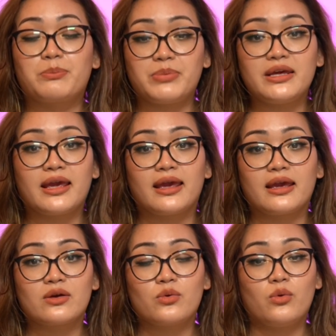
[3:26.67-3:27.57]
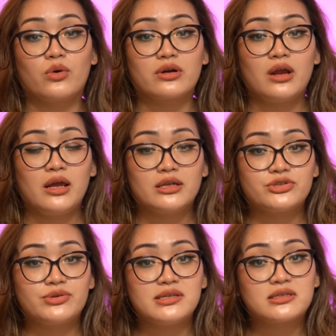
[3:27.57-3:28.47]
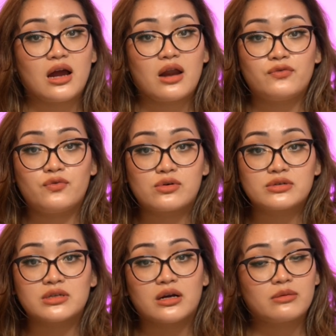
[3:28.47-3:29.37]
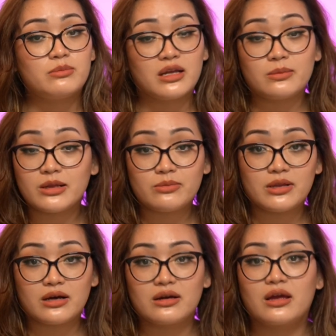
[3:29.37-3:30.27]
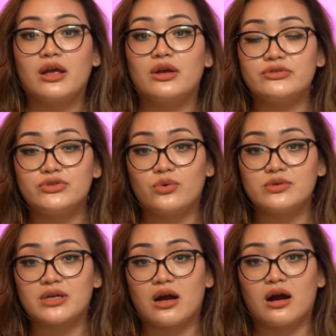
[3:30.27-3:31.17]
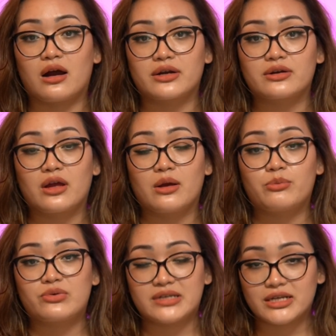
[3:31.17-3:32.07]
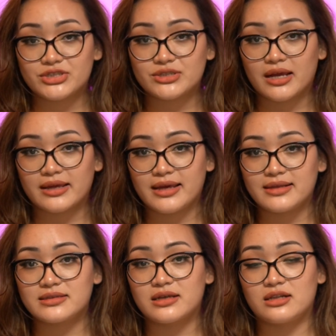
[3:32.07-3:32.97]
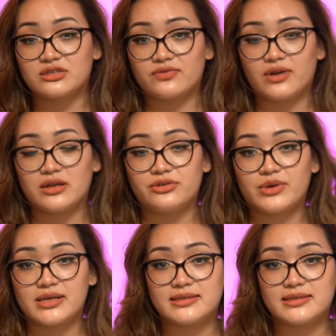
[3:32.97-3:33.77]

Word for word: PA or 3 star, 4 star, blah blah blah? Those are protection against ultraviolet rays.